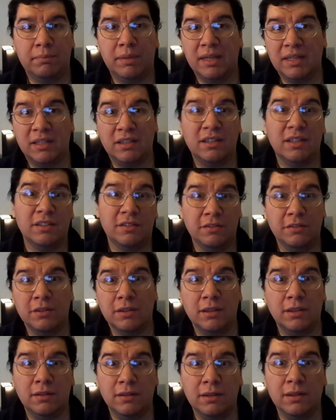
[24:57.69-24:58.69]
back in
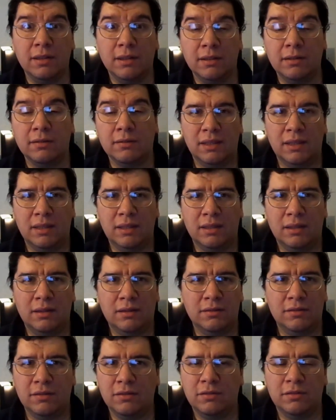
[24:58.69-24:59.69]
1999.
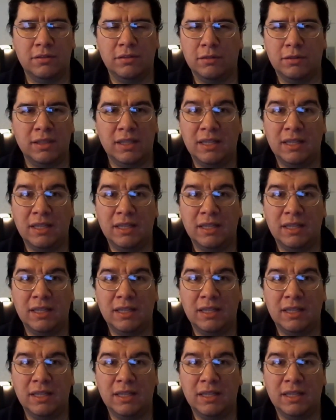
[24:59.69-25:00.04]
So she